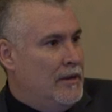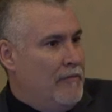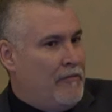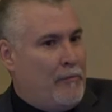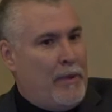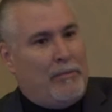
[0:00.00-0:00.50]

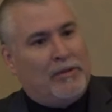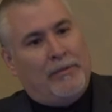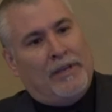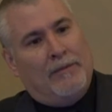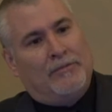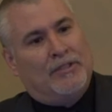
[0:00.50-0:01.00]
For people to
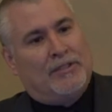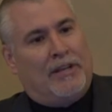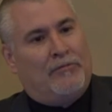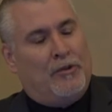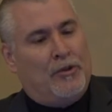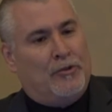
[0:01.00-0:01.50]
become
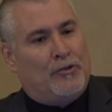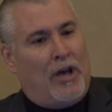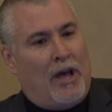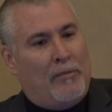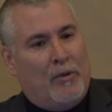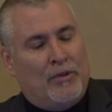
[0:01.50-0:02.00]
successful in their
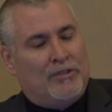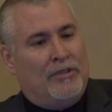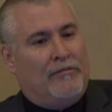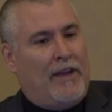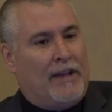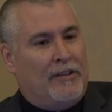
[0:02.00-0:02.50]
job, it wasn't
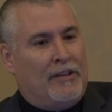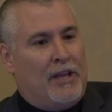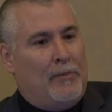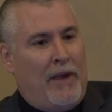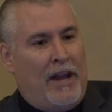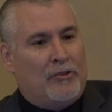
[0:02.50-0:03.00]
the fact that they
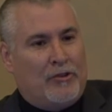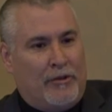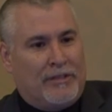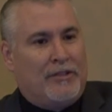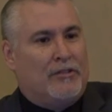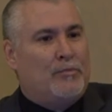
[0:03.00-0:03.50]
could manage their
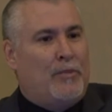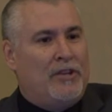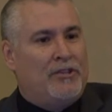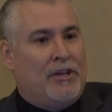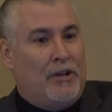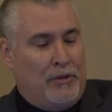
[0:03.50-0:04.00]
Excel
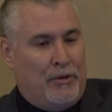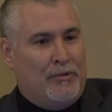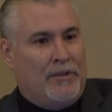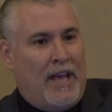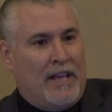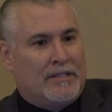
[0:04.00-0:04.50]
spreadsheet on their
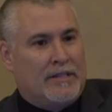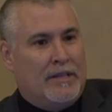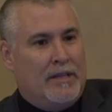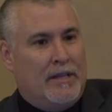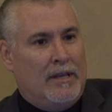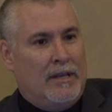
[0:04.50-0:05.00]
own desk.
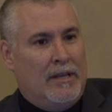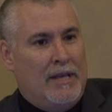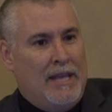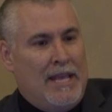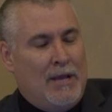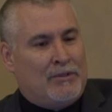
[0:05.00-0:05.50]

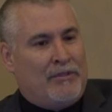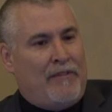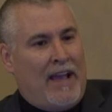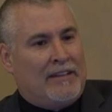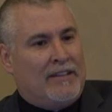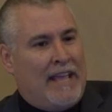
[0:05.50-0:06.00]
It was the
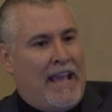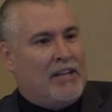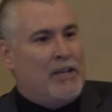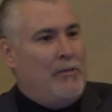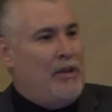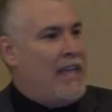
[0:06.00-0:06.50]
fact that they had to
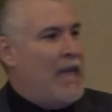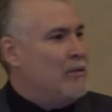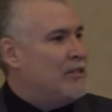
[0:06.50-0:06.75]
communicate with